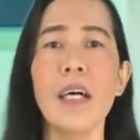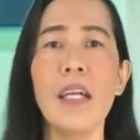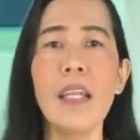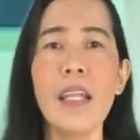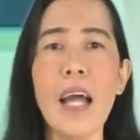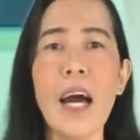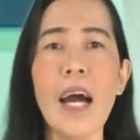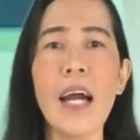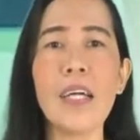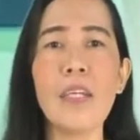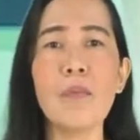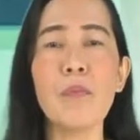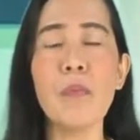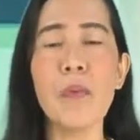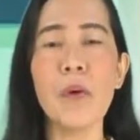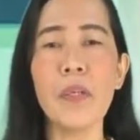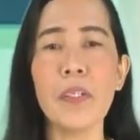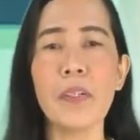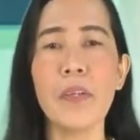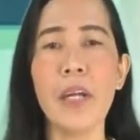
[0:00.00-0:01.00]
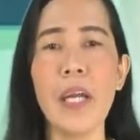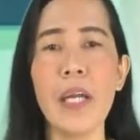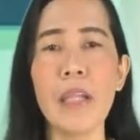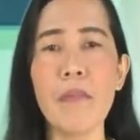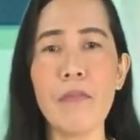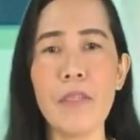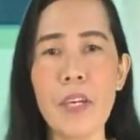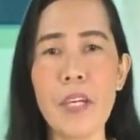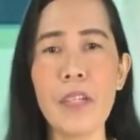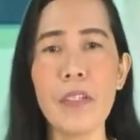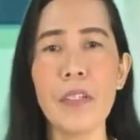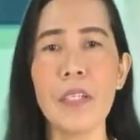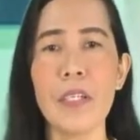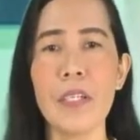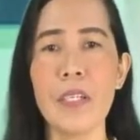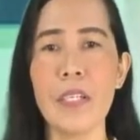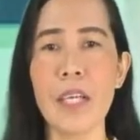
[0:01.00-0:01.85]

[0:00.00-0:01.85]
light, moderate, vigorous